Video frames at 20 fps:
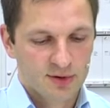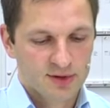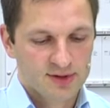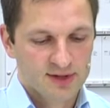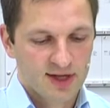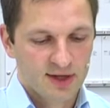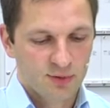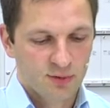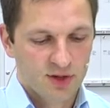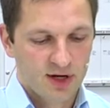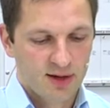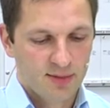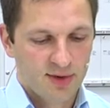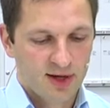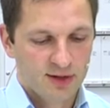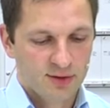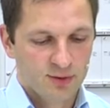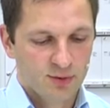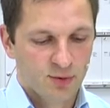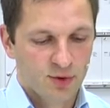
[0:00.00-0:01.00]
instead what I
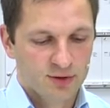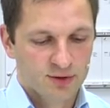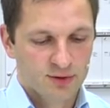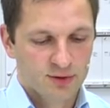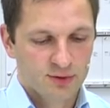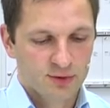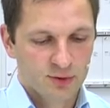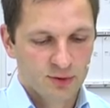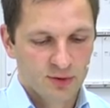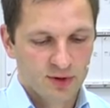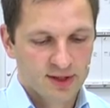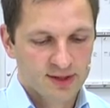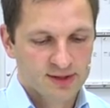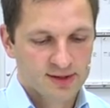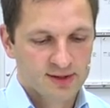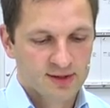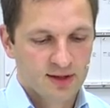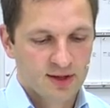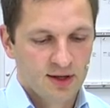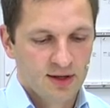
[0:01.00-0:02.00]
might want to do
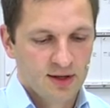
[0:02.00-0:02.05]
is